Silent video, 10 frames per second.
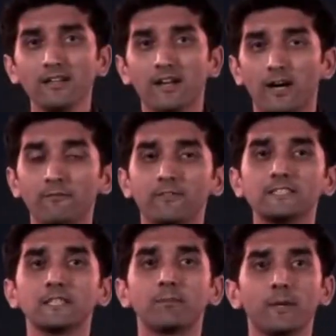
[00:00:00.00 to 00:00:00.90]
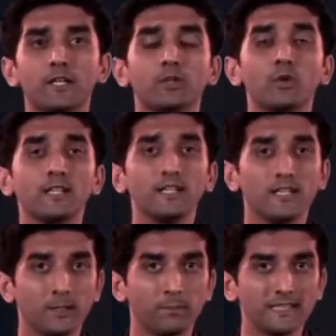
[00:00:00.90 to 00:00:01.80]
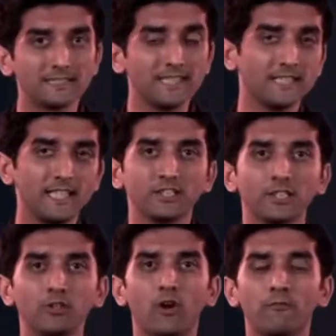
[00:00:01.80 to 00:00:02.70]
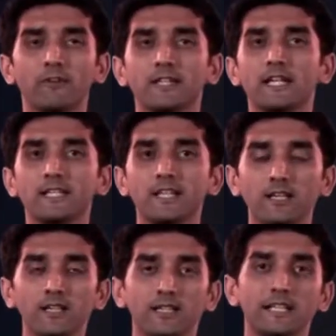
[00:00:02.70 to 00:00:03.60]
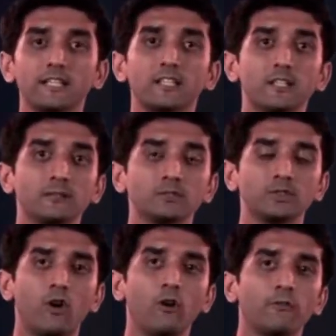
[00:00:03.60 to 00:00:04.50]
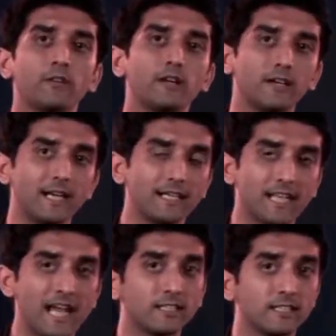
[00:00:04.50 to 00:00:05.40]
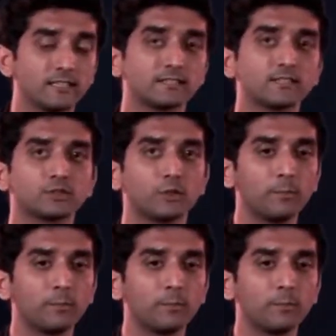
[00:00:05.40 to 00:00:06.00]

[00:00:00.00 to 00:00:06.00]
graph is a pictorial representation of a data in terms of rectangles. So